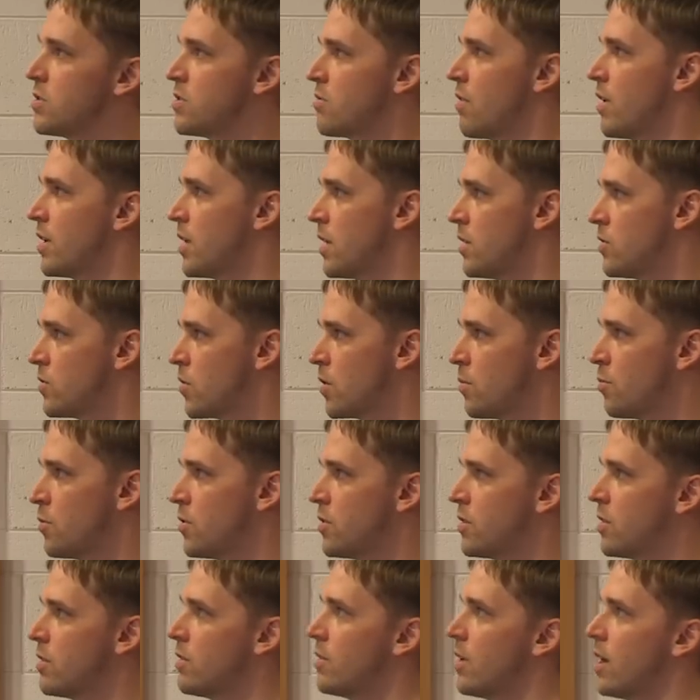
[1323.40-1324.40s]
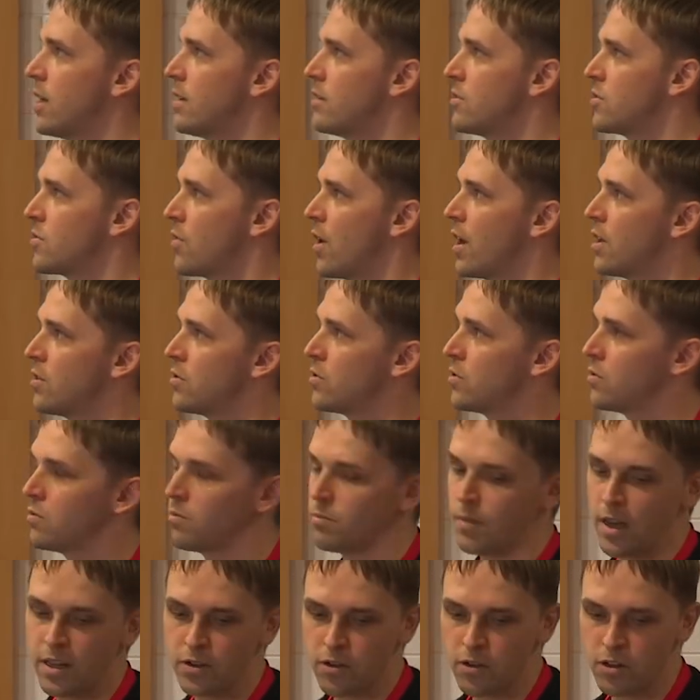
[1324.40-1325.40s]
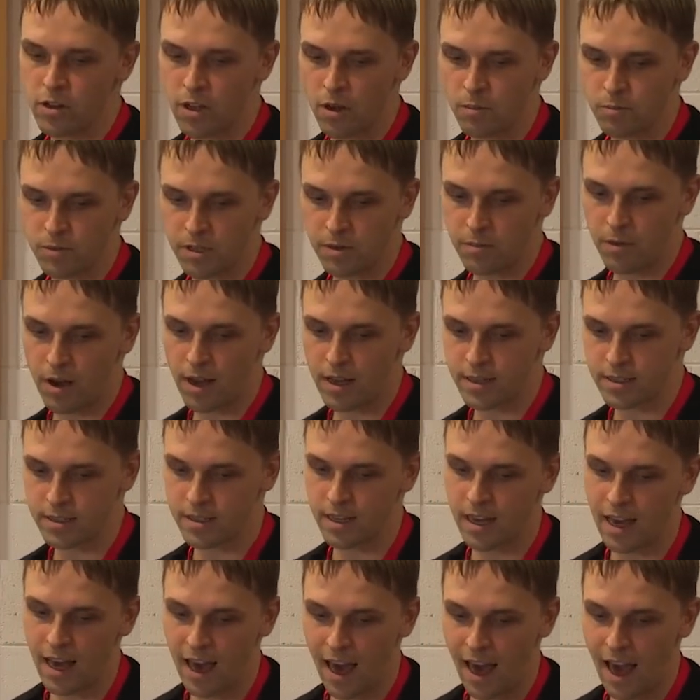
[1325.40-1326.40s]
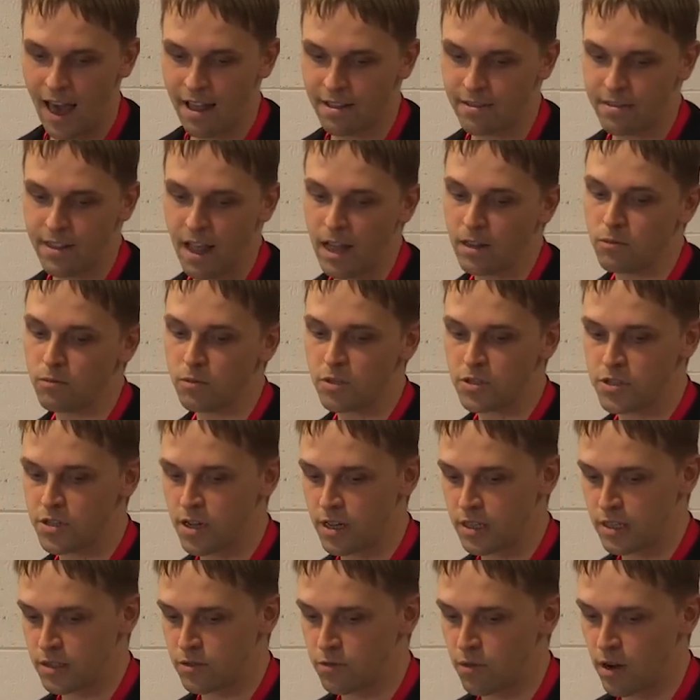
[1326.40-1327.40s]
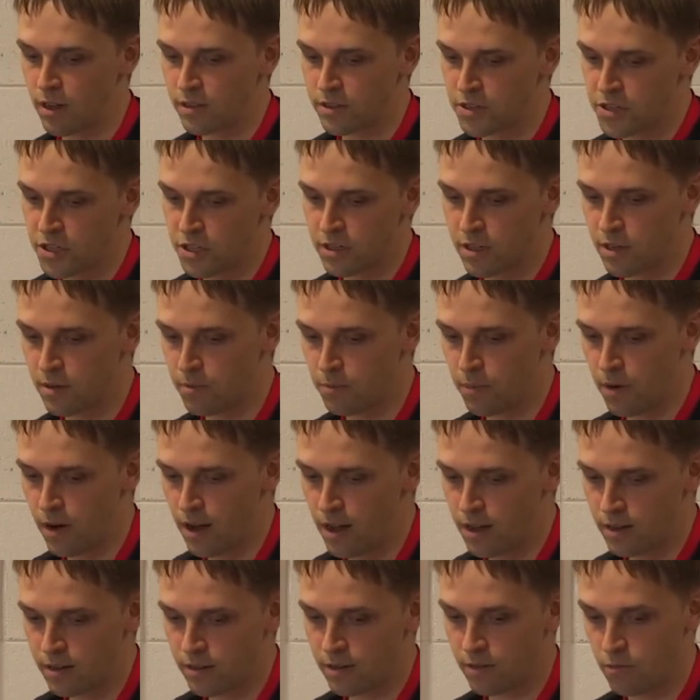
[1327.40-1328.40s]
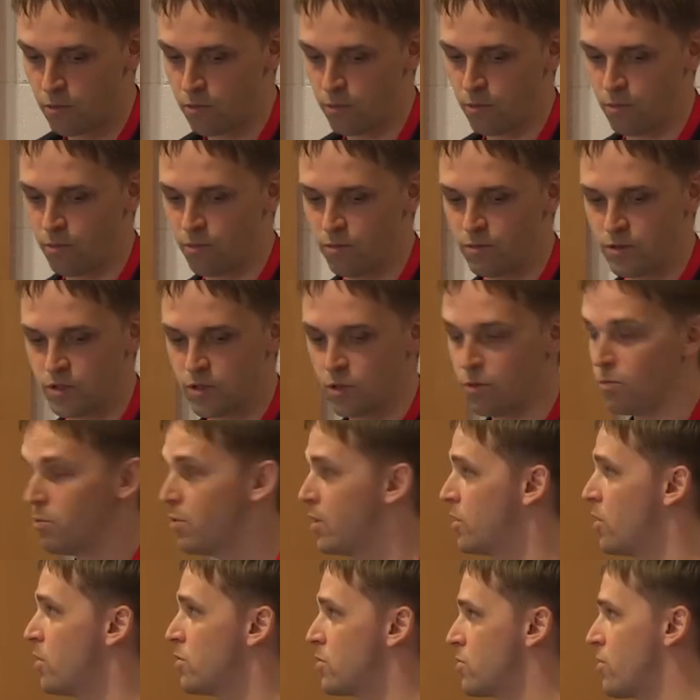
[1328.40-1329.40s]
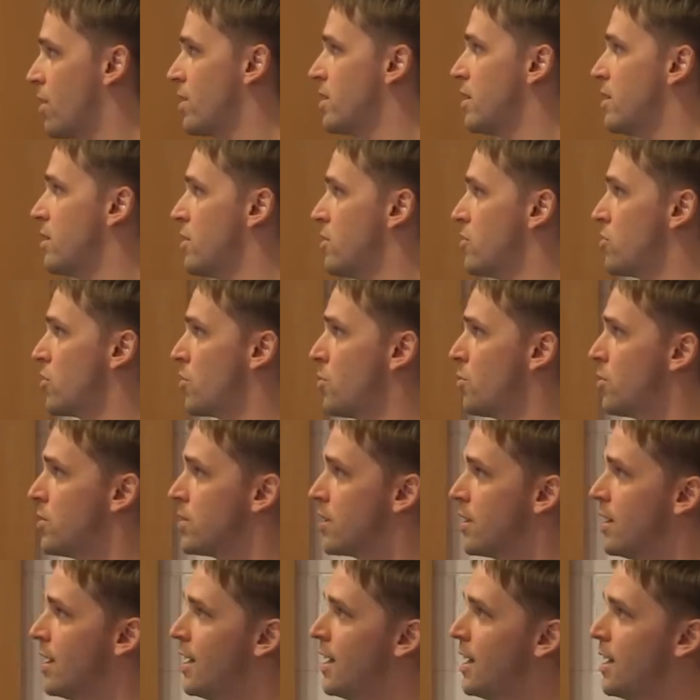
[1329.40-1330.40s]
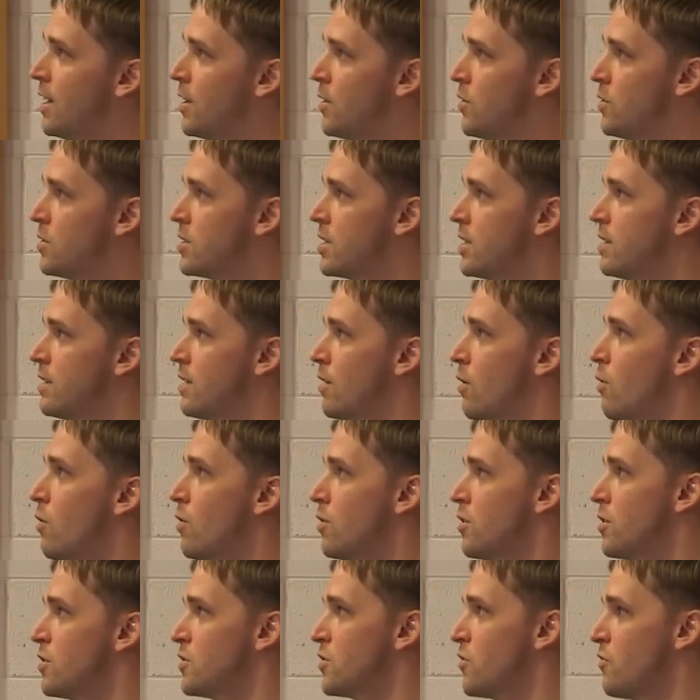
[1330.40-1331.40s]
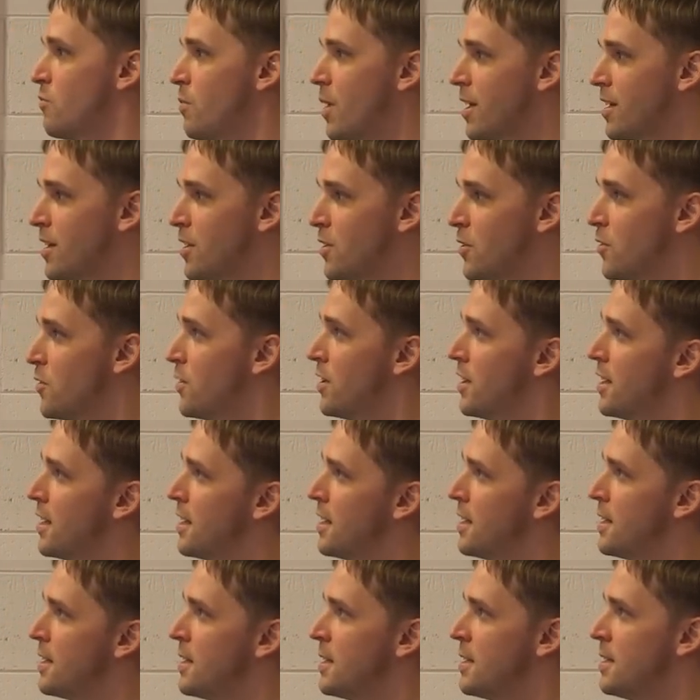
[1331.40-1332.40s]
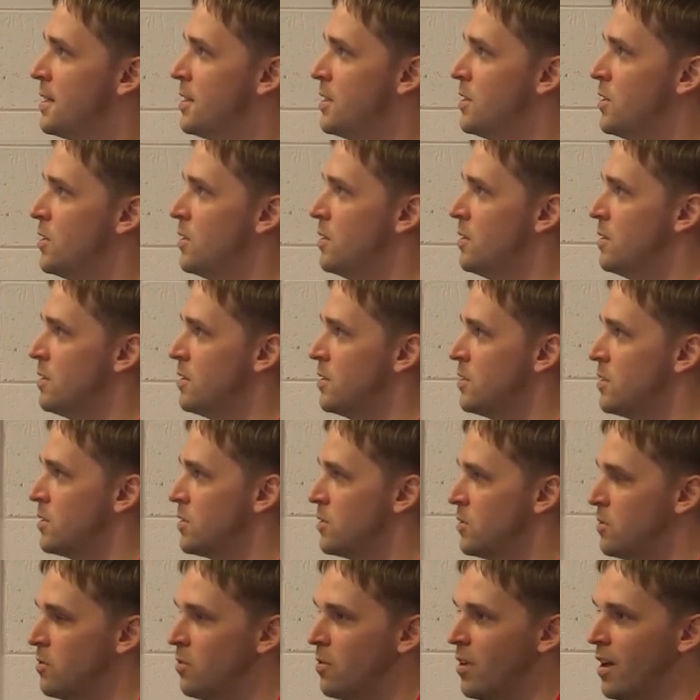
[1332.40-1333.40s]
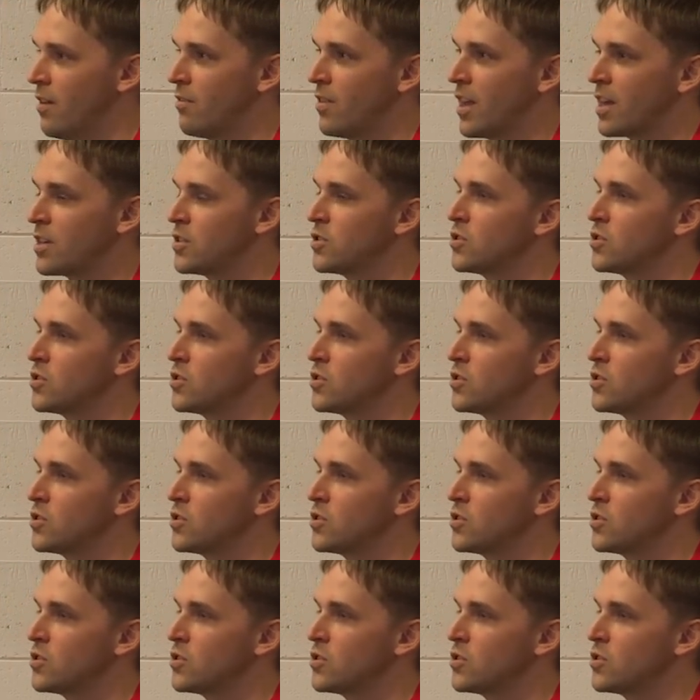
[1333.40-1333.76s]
was running interpreter and trying to manually optimize, and then we just run JIT compiler, so we don't run an interpreter. You see the orders of magnitude? So we have like